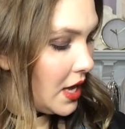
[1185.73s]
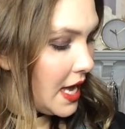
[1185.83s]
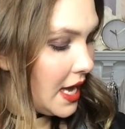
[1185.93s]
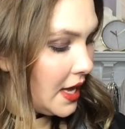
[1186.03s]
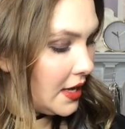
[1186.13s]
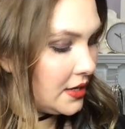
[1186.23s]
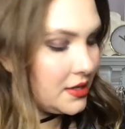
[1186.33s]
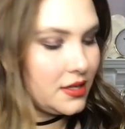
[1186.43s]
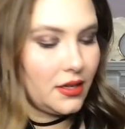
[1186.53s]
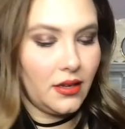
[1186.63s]
And
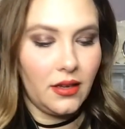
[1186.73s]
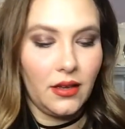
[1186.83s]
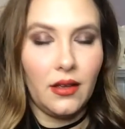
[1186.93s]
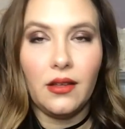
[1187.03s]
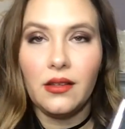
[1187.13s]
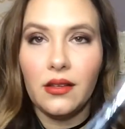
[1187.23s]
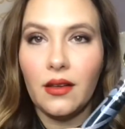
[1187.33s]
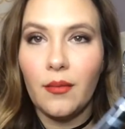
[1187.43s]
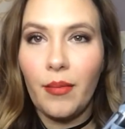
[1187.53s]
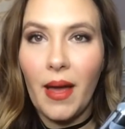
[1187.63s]

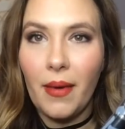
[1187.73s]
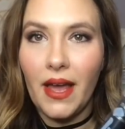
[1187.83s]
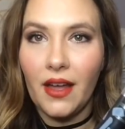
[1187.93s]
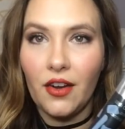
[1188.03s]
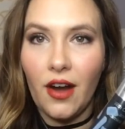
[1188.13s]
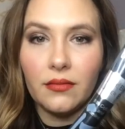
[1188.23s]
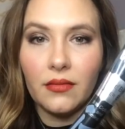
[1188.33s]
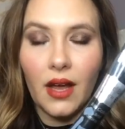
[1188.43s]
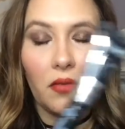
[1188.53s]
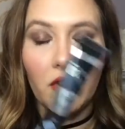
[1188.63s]
Bye Bye Under Eye.
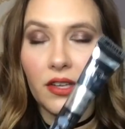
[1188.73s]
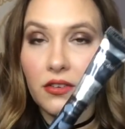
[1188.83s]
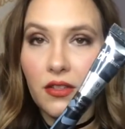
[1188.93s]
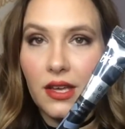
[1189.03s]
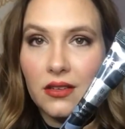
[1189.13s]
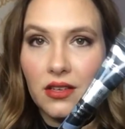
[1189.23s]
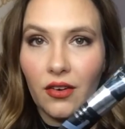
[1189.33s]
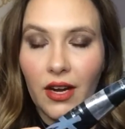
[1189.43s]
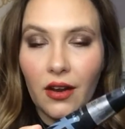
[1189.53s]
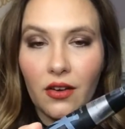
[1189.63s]
I really do think it's a
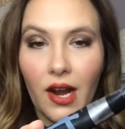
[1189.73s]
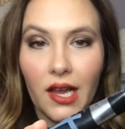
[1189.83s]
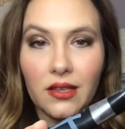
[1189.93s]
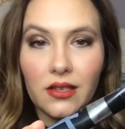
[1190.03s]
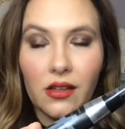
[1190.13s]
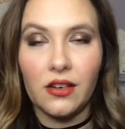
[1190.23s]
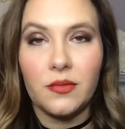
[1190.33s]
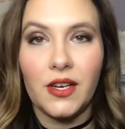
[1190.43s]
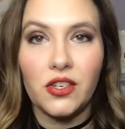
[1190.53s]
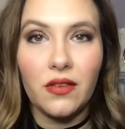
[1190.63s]
great under eye concealer,
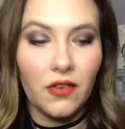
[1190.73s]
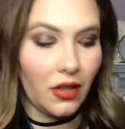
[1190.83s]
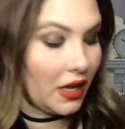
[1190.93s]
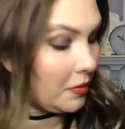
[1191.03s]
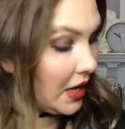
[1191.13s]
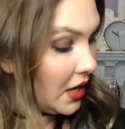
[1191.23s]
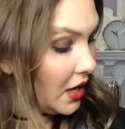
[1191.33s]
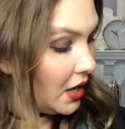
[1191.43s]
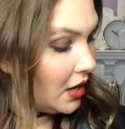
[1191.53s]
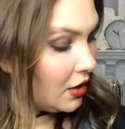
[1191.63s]
especially if you're like me
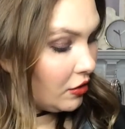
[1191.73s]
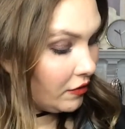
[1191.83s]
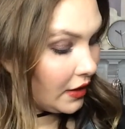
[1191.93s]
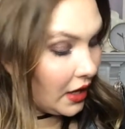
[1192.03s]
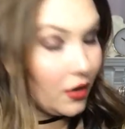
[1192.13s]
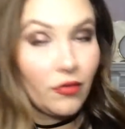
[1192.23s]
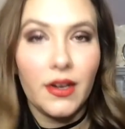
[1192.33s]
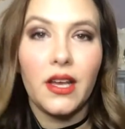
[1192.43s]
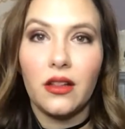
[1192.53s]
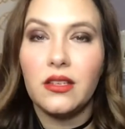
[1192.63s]
and you have like
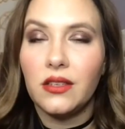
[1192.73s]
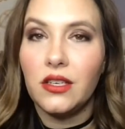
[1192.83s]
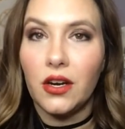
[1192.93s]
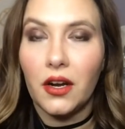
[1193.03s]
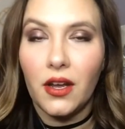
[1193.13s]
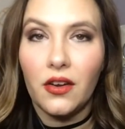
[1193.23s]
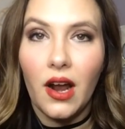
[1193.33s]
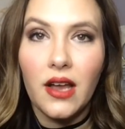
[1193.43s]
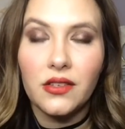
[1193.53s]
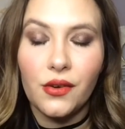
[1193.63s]
ridiculously dark under
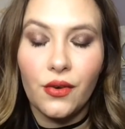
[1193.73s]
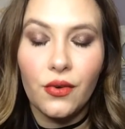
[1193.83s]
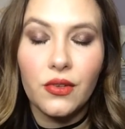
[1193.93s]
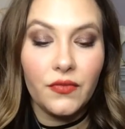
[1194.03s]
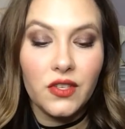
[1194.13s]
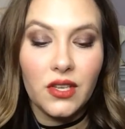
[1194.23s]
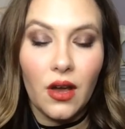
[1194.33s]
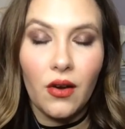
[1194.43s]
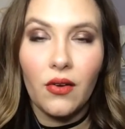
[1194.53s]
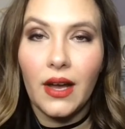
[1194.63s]
eye circles.
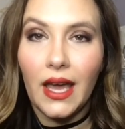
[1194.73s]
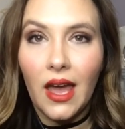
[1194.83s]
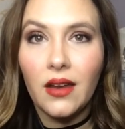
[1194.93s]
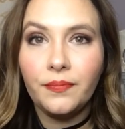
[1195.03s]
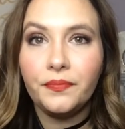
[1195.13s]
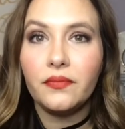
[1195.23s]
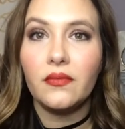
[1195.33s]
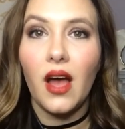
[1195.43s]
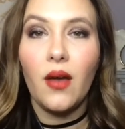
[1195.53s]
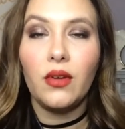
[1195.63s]
So again,
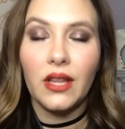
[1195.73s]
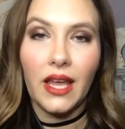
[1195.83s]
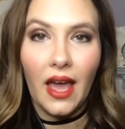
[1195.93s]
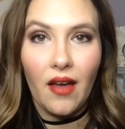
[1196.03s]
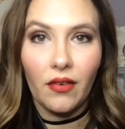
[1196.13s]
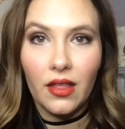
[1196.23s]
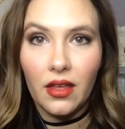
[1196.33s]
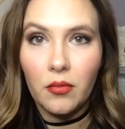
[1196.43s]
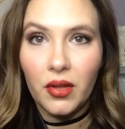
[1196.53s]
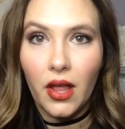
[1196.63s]
I will link
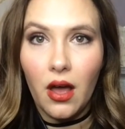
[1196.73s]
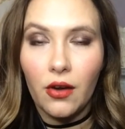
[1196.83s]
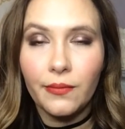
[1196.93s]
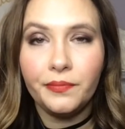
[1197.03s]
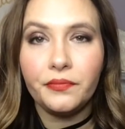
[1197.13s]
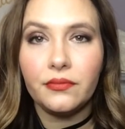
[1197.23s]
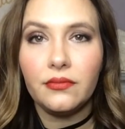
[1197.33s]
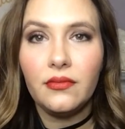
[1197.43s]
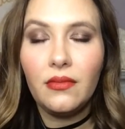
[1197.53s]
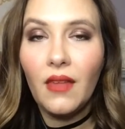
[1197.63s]
everything below.
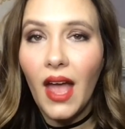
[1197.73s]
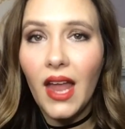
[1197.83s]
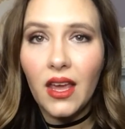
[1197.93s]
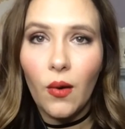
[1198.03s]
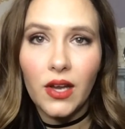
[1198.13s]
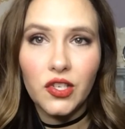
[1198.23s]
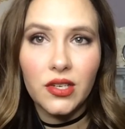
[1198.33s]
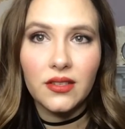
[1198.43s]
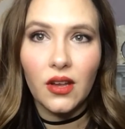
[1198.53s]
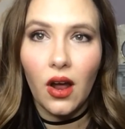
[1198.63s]
Any
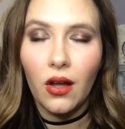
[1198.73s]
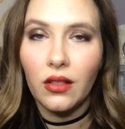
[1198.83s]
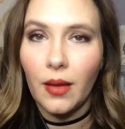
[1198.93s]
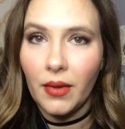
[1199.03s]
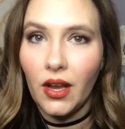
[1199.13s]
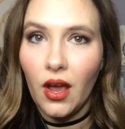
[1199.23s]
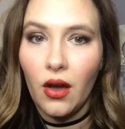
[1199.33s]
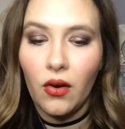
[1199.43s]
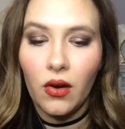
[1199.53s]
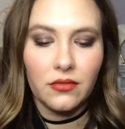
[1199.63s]
questions at all, let me know.